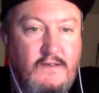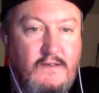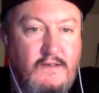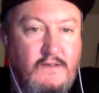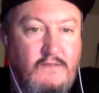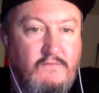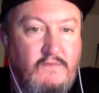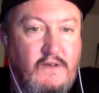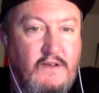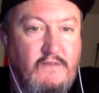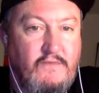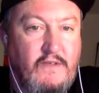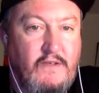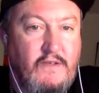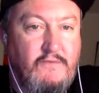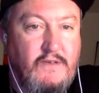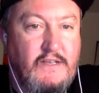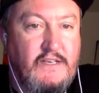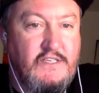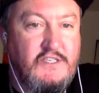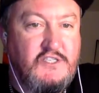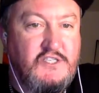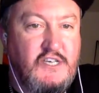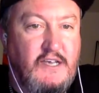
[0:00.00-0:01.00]
When we
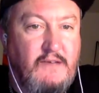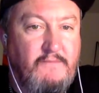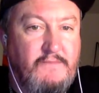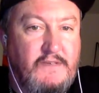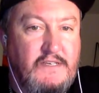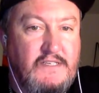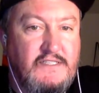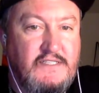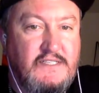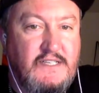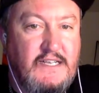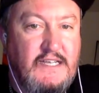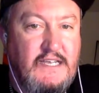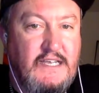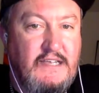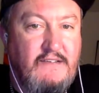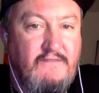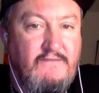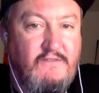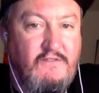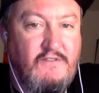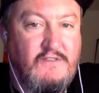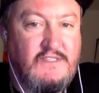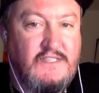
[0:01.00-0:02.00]
win Champions League,
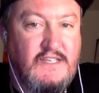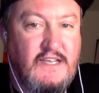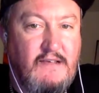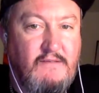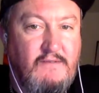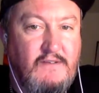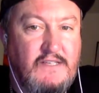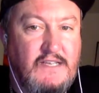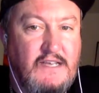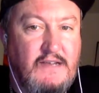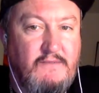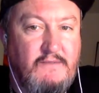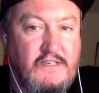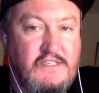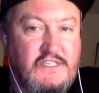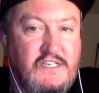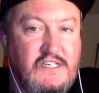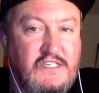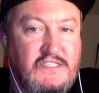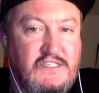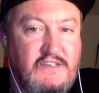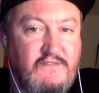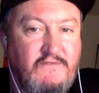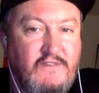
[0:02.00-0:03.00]
first thing I will tell my
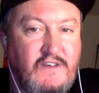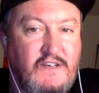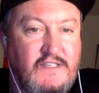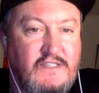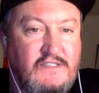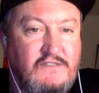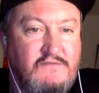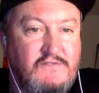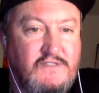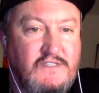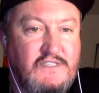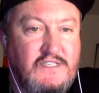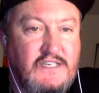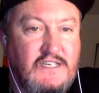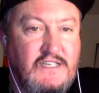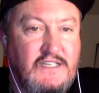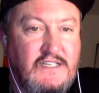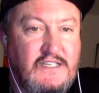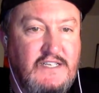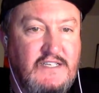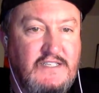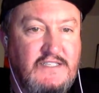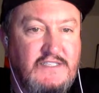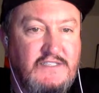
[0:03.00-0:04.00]
Chelsea friends, we've seen
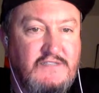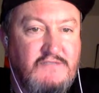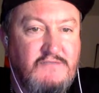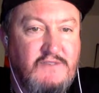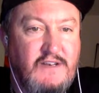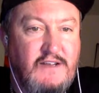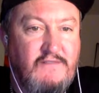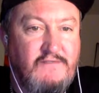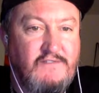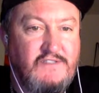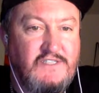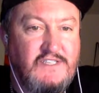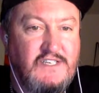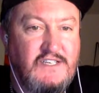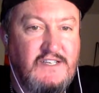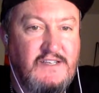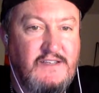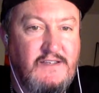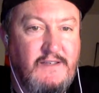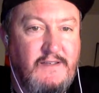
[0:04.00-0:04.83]
things you will never see.